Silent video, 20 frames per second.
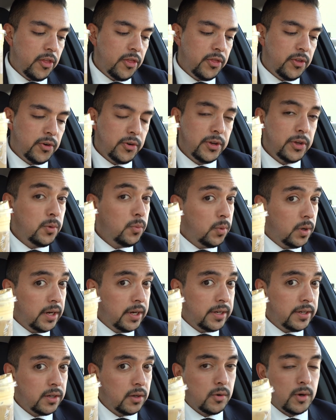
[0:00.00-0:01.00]

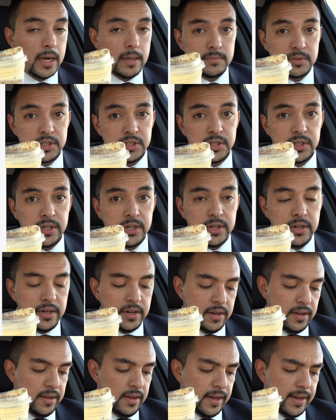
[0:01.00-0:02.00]
31 grams of sugar
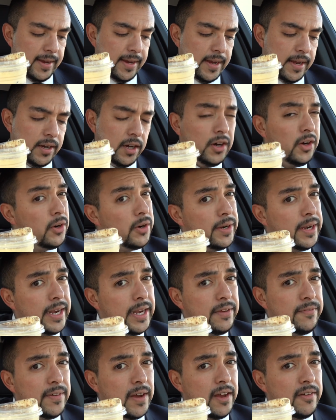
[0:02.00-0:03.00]
and
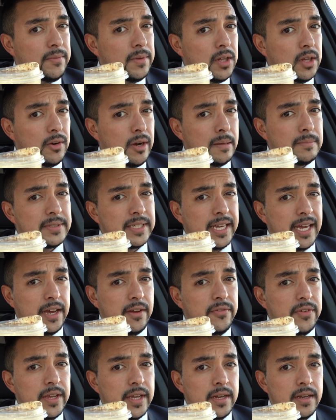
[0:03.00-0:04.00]
185 milligrams of
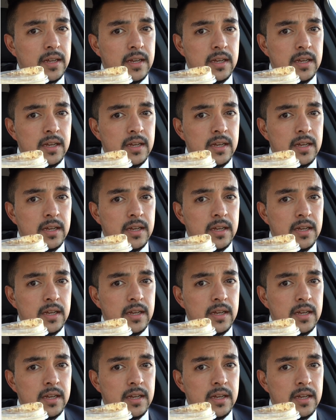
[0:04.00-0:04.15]
caffeine.